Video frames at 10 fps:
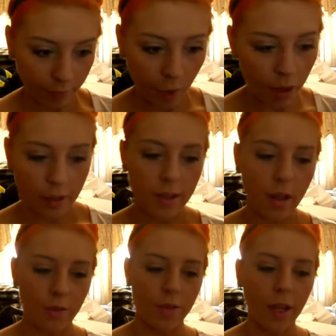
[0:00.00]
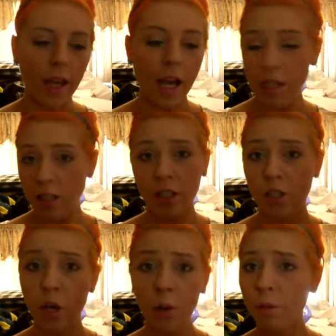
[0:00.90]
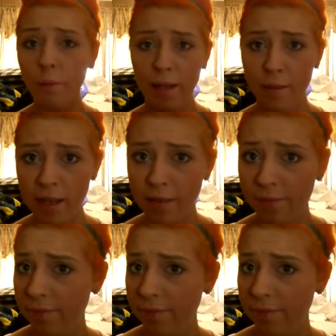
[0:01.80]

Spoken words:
all this stuff. So I look like a total baby,